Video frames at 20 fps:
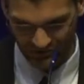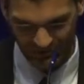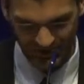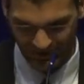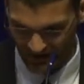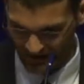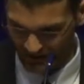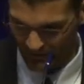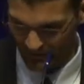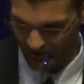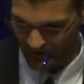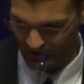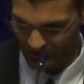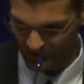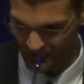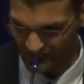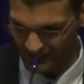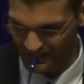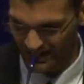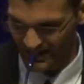I'm not a
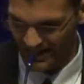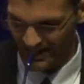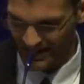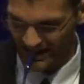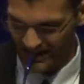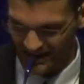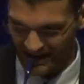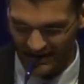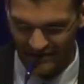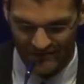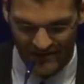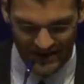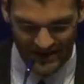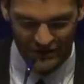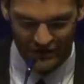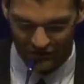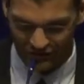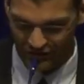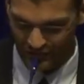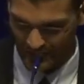cosmologist, in an event
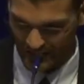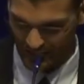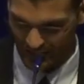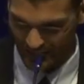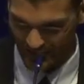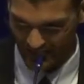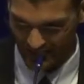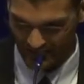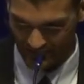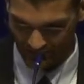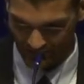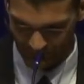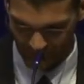known as the Big Bang.